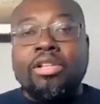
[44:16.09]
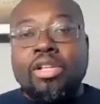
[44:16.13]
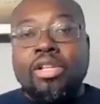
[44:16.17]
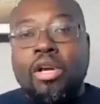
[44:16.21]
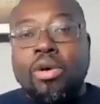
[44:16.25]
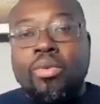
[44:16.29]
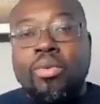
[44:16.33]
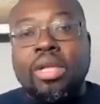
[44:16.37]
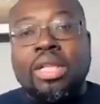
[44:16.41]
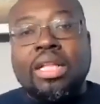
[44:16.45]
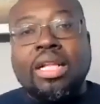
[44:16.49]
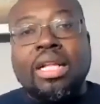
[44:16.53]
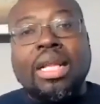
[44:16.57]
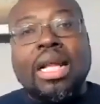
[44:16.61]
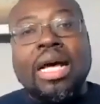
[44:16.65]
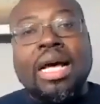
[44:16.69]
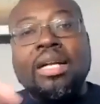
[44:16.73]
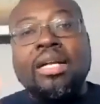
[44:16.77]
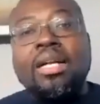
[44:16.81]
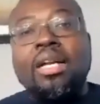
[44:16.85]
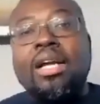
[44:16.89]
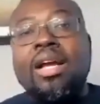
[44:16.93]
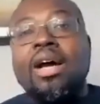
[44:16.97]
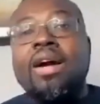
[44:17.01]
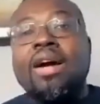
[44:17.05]
And you know, with
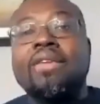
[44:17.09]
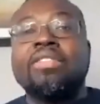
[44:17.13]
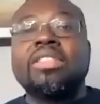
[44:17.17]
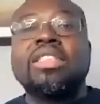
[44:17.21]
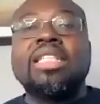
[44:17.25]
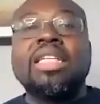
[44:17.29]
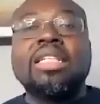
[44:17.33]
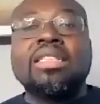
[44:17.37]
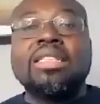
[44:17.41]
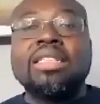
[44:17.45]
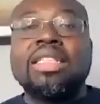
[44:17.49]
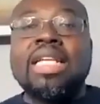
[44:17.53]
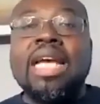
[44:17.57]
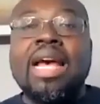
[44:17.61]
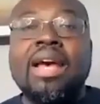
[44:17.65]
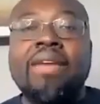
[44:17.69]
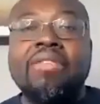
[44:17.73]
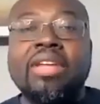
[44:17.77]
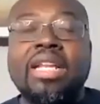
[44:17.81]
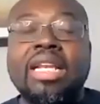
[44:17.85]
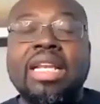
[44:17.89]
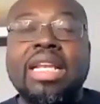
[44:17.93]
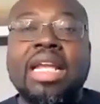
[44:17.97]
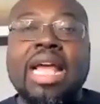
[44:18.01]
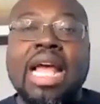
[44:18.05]
a lot of the
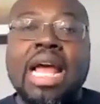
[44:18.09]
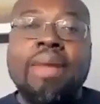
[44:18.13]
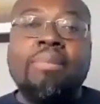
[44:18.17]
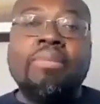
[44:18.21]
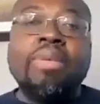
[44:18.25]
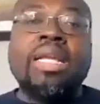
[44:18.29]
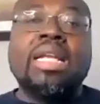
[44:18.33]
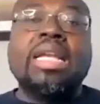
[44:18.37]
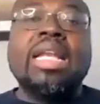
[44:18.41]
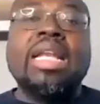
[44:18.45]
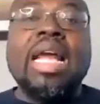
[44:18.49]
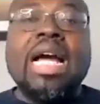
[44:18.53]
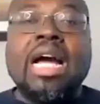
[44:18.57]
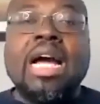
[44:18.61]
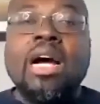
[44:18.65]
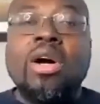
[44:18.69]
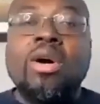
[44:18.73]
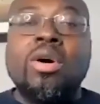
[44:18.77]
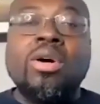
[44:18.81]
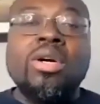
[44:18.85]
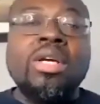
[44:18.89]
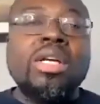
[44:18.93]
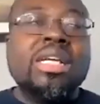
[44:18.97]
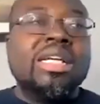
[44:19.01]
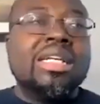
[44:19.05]
conversations having happening
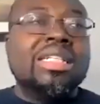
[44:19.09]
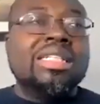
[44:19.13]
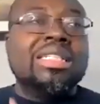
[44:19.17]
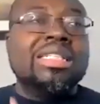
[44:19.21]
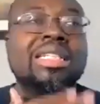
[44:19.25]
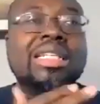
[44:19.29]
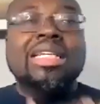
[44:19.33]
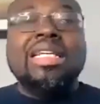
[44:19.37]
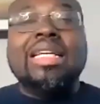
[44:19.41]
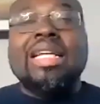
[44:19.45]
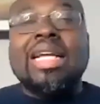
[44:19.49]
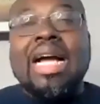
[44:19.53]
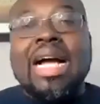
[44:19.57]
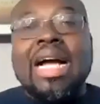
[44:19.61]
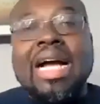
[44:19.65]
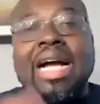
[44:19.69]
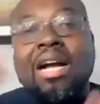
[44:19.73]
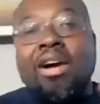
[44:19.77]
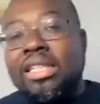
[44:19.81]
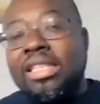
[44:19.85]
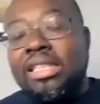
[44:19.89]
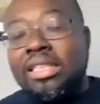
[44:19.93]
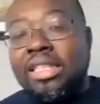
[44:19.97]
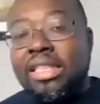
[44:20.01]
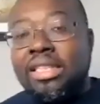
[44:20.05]
now, the
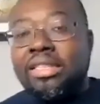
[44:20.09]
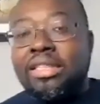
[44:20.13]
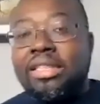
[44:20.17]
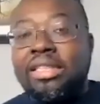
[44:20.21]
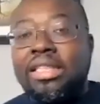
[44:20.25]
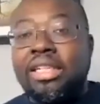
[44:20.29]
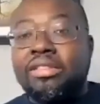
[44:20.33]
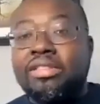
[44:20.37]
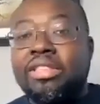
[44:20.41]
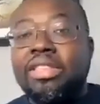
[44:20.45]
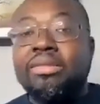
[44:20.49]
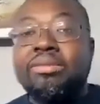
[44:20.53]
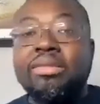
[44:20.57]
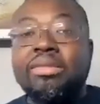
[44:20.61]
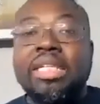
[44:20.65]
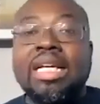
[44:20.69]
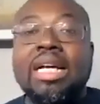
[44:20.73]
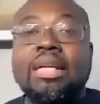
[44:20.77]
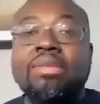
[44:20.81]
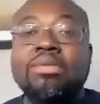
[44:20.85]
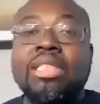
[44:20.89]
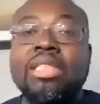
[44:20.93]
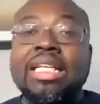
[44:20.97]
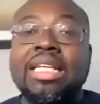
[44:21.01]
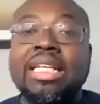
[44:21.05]
all of this other stuff,
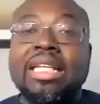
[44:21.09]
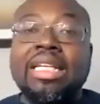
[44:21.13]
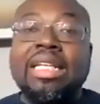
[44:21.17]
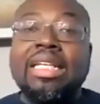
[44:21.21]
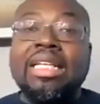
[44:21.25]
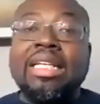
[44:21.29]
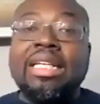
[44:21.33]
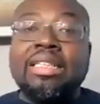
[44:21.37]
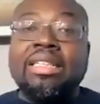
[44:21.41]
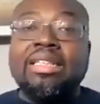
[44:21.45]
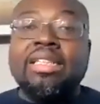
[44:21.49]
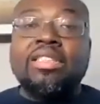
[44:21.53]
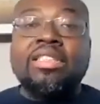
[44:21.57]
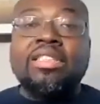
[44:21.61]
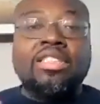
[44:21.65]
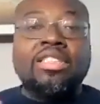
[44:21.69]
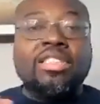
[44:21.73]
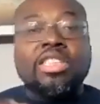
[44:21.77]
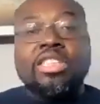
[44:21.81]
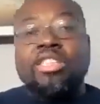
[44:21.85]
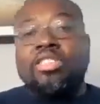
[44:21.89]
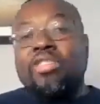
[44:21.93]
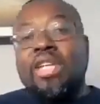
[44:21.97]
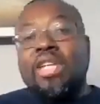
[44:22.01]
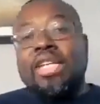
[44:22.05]
sometimes it leads
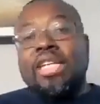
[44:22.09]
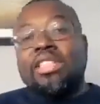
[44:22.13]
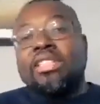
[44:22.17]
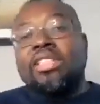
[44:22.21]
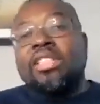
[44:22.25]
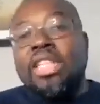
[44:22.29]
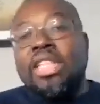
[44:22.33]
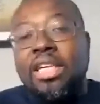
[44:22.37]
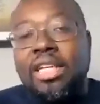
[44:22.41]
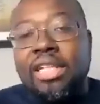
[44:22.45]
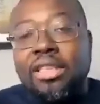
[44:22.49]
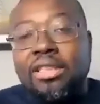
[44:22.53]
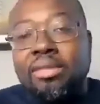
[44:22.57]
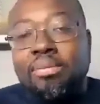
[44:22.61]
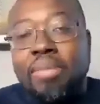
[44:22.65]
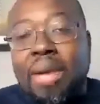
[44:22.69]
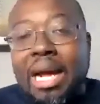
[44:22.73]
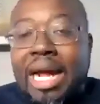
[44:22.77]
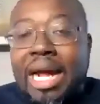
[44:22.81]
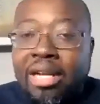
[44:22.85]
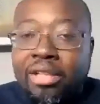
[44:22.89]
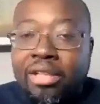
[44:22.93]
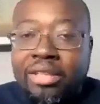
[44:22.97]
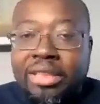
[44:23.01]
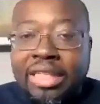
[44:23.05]
us to just try to
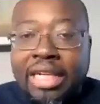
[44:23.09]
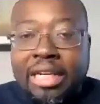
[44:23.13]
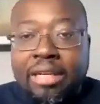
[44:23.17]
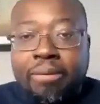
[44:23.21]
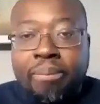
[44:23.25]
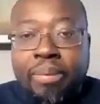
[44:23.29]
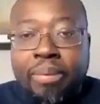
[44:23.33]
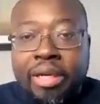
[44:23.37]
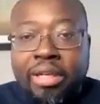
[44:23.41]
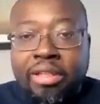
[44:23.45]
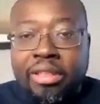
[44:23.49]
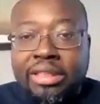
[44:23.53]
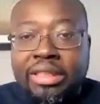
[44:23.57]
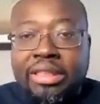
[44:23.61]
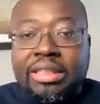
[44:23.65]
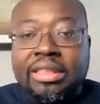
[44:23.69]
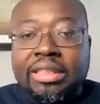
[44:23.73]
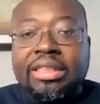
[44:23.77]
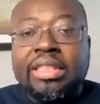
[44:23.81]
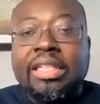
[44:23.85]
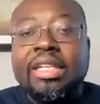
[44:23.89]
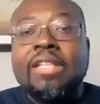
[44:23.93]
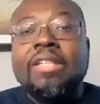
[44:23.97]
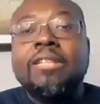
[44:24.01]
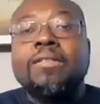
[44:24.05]
judge by outside
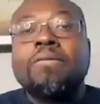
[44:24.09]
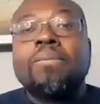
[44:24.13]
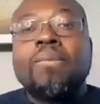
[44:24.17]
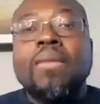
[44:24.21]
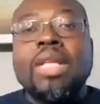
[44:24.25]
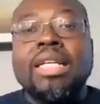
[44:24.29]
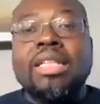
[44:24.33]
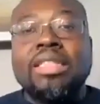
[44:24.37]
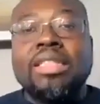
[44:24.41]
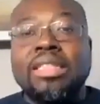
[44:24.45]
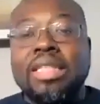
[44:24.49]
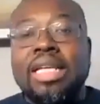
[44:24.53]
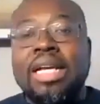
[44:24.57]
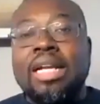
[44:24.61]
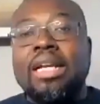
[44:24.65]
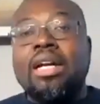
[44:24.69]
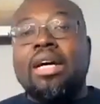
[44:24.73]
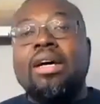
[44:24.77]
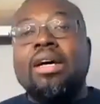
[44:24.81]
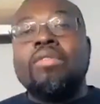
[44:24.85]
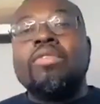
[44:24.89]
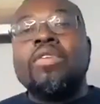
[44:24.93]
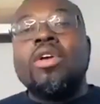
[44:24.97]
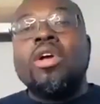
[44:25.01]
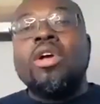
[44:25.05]
appearances
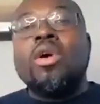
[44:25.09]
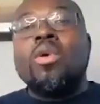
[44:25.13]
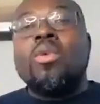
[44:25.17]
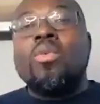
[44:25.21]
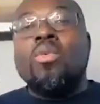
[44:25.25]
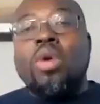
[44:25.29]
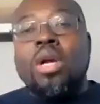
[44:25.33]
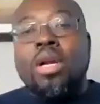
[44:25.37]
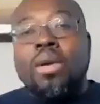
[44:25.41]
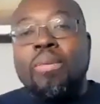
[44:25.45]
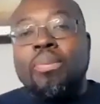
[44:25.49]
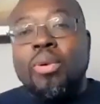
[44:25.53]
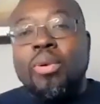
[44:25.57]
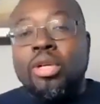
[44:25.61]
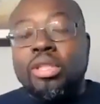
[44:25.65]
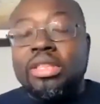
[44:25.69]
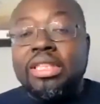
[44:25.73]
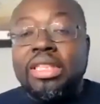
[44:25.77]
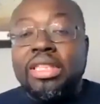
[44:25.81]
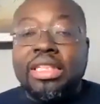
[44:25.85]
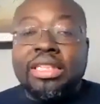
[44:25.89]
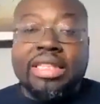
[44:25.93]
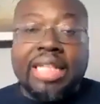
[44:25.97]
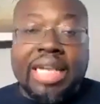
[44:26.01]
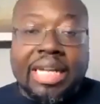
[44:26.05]
instead of what a
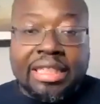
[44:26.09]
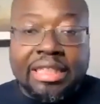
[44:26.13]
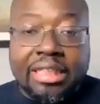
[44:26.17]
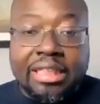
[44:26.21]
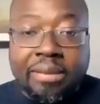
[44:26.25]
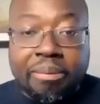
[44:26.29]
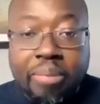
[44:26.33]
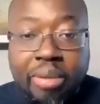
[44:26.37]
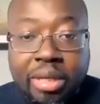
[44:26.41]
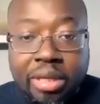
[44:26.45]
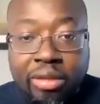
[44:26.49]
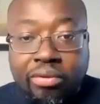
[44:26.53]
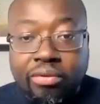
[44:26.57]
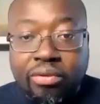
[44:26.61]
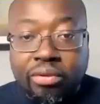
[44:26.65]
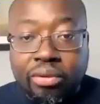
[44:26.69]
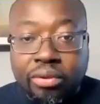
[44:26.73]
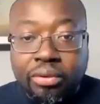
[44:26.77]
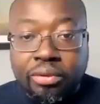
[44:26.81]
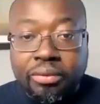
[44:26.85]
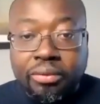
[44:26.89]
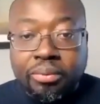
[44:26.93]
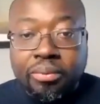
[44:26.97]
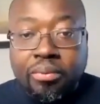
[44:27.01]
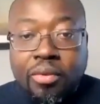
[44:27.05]
person has actually been
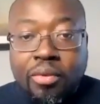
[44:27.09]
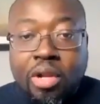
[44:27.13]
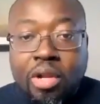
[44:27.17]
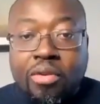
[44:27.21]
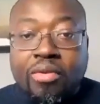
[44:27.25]
through.